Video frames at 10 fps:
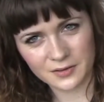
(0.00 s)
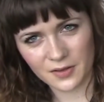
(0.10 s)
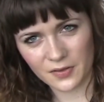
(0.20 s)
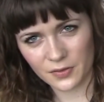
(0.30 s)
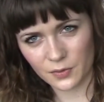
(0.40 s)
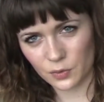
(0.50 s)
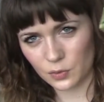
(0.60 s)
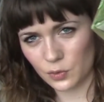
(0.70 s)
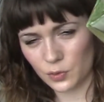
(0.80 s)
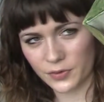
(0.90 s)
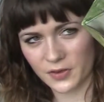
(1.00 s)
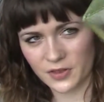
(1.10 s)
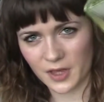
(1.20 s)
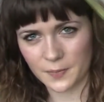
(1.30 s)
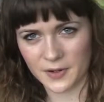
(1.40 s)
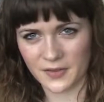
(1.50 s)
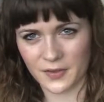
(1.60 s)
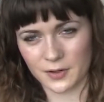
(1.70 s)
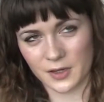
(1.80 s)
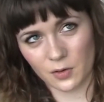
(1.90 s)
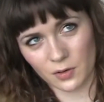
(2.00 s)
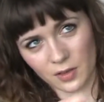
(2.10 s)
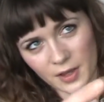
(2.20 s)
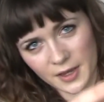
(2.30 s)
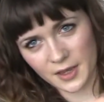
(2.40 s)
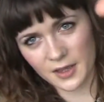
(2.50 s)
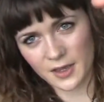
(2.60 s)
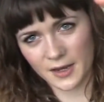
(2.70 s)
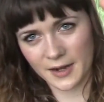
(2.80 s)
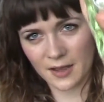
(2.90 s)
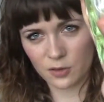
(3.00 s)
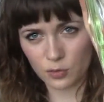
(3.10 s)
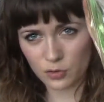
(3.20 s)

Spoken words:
this awkwardy shape, and it's only got like an actual